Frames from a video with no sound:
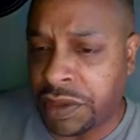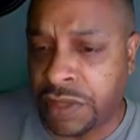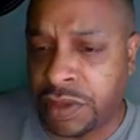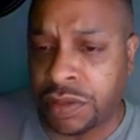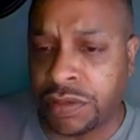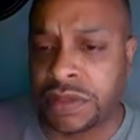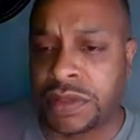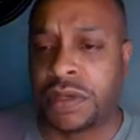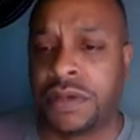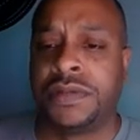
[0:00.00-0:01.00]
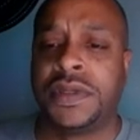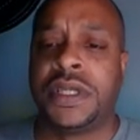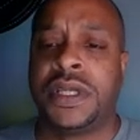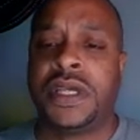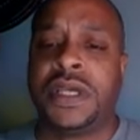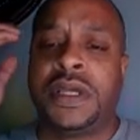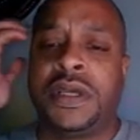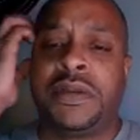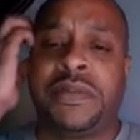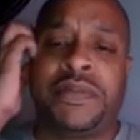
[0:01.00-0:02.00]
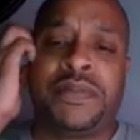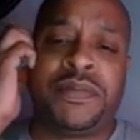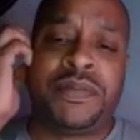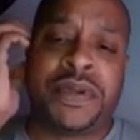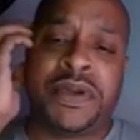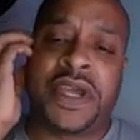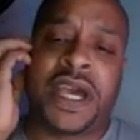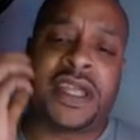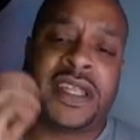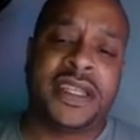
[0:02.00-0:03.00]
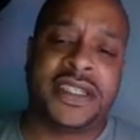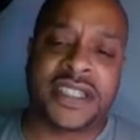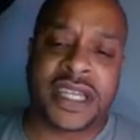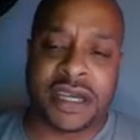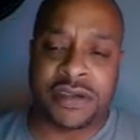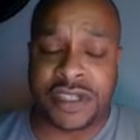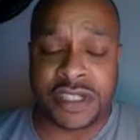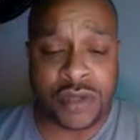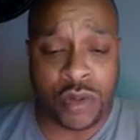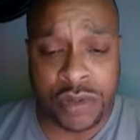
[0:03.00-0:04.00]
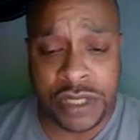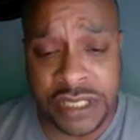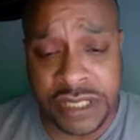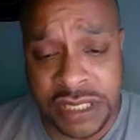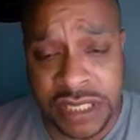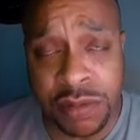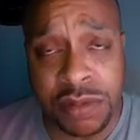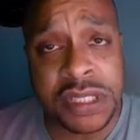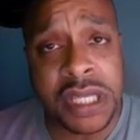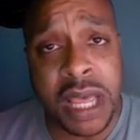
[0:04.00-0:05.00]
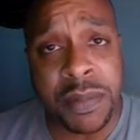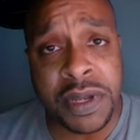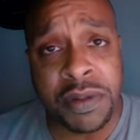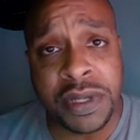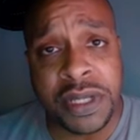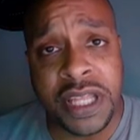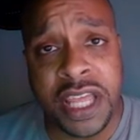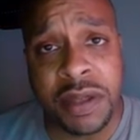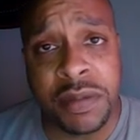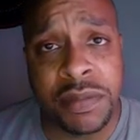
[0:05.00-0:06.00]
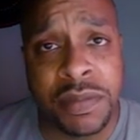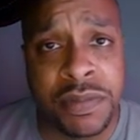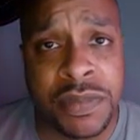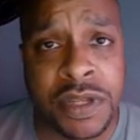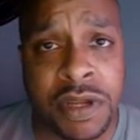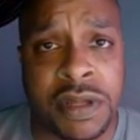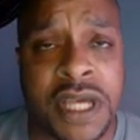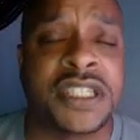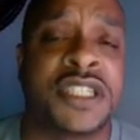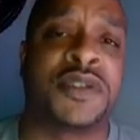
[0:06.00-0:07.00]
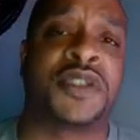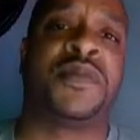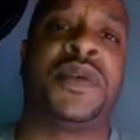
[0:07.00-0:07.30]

you can do. So periodically check out Discord just to see what's happening with the game. You know, launch is supposed to